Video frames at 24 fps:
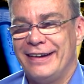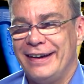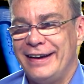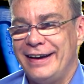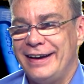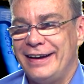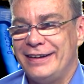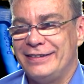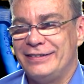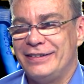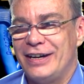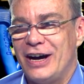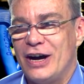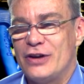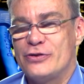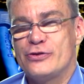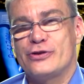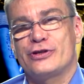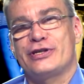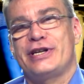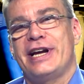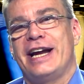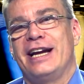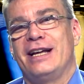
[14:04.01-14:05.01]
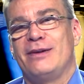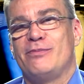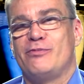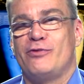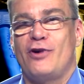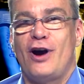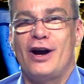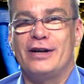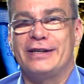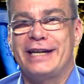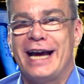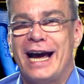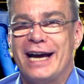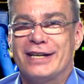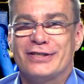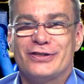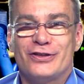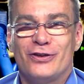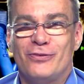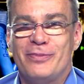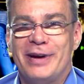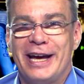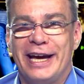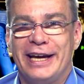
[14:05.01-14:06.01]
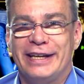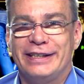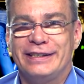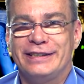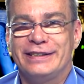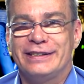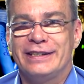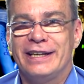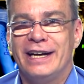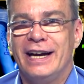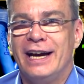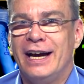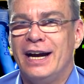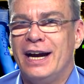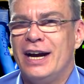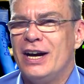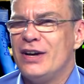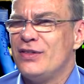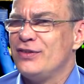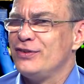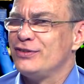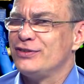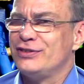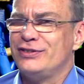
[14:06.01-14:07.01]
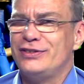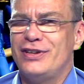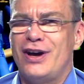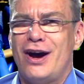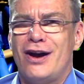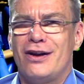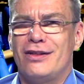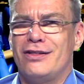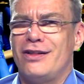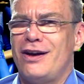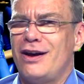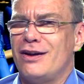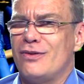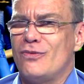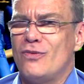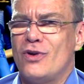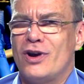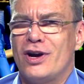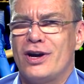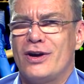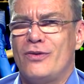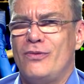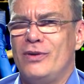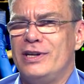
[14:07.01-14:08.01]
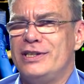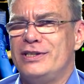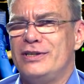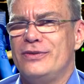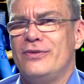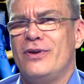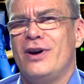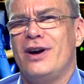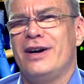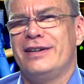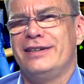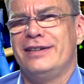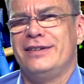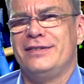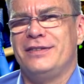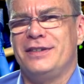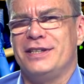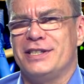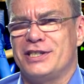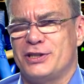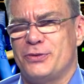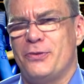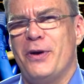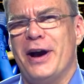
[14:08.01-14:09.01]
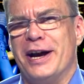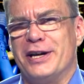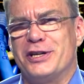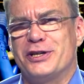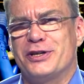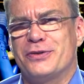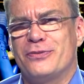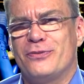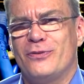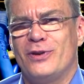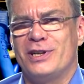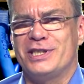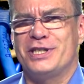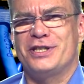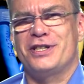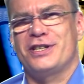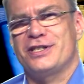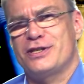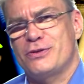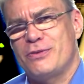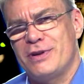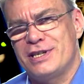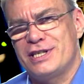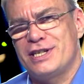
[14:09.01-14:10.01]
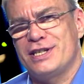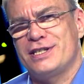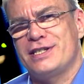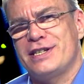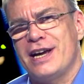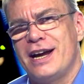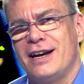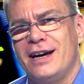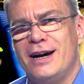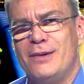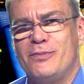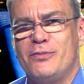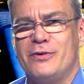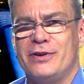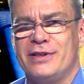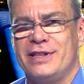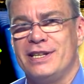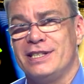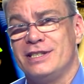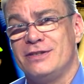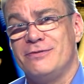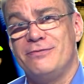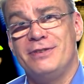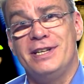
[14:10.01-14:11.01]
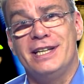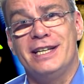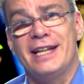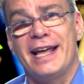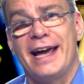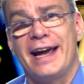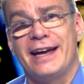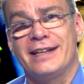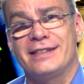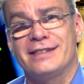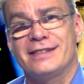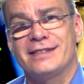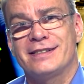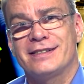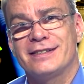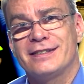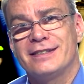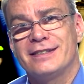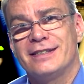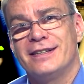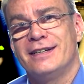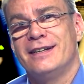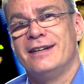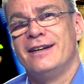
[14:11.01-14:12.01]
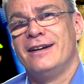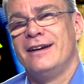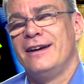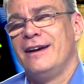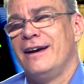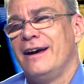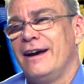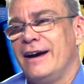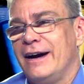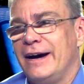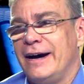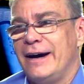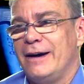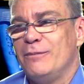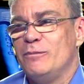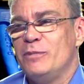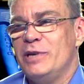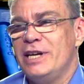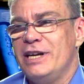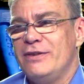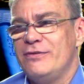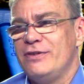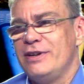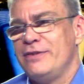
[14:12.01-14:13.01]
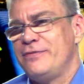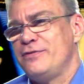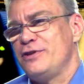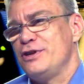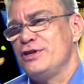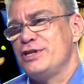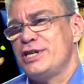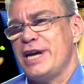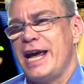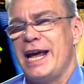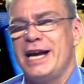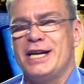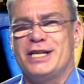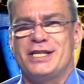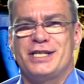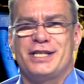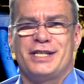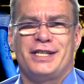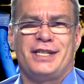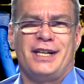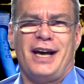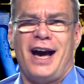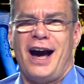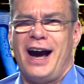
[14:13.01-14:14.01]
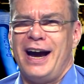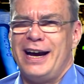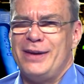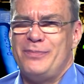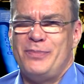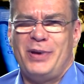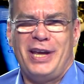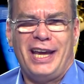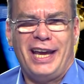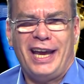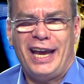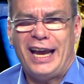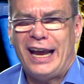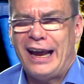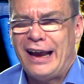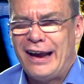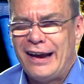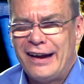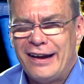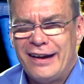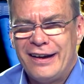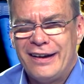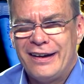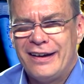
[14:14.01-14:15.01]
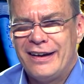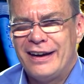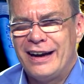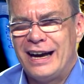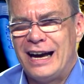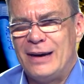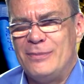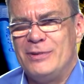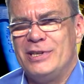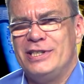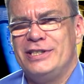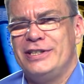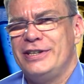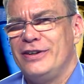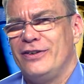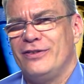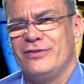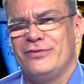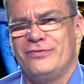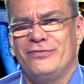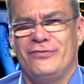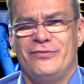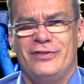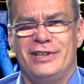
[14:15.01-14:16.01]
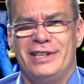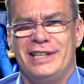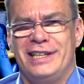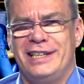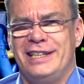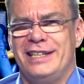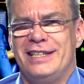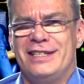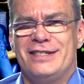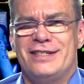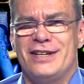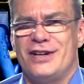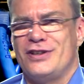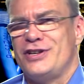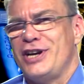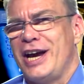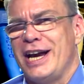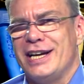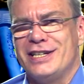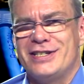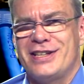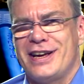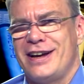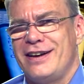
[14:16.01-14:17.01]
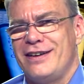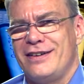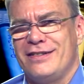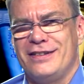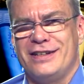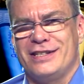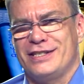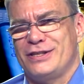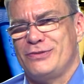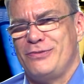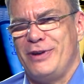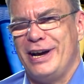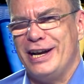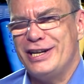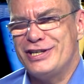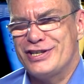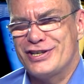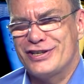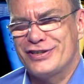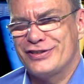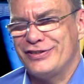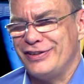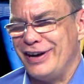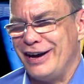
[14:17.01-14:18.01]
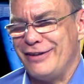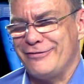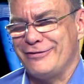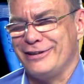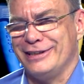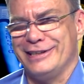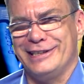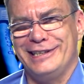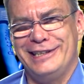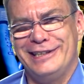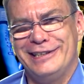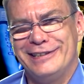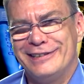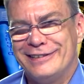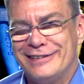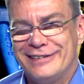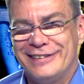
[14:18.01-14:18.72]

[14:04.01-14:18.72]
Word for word: and understanding broadcast domains. There's not a lot of work we do on the switch. Once the switch is set up with its VLANs, um, even if you change the IP, I mean, you don't really need to change that on the switch, not really.